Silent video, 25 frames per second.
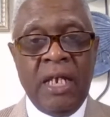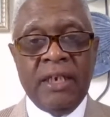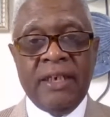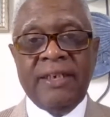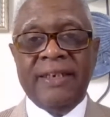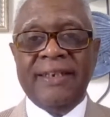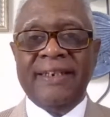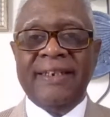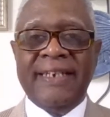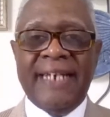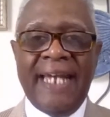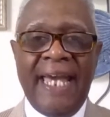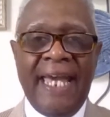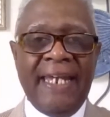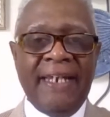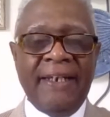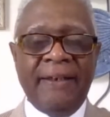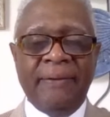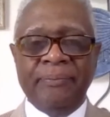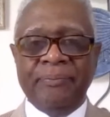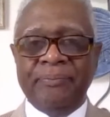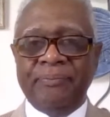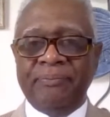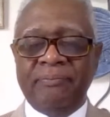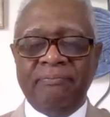
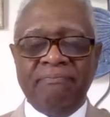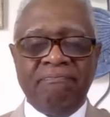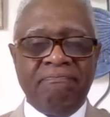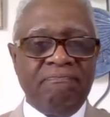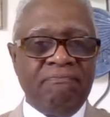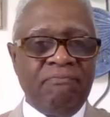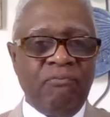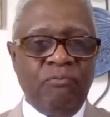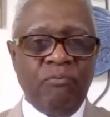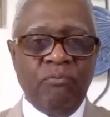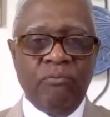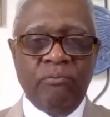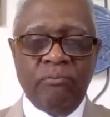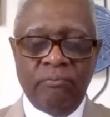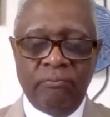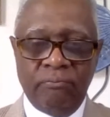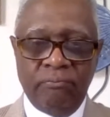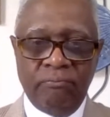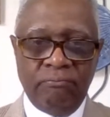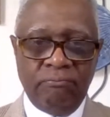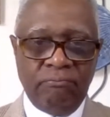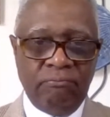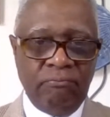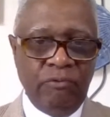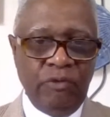Today,
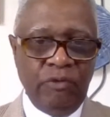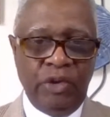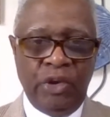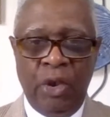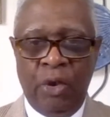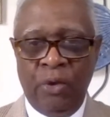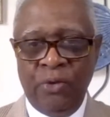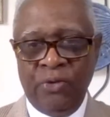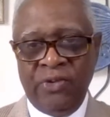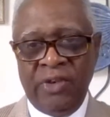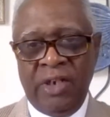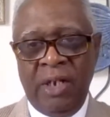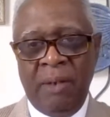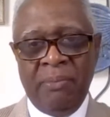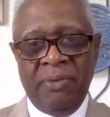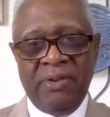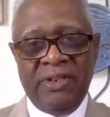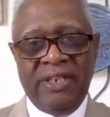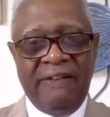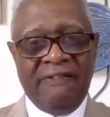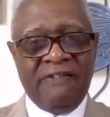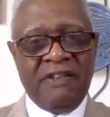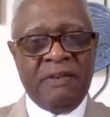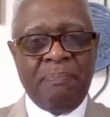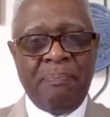those numbers
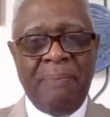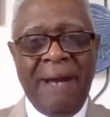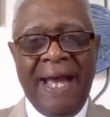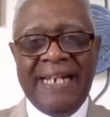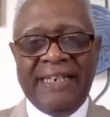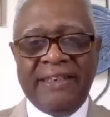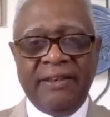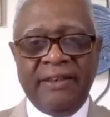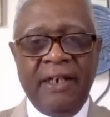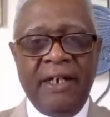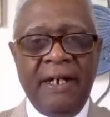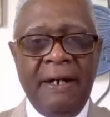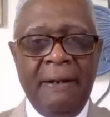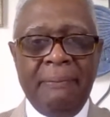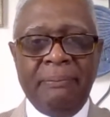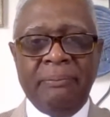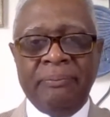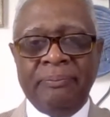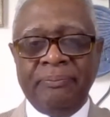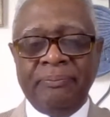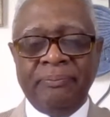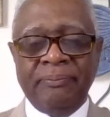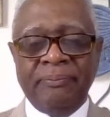have spiked up.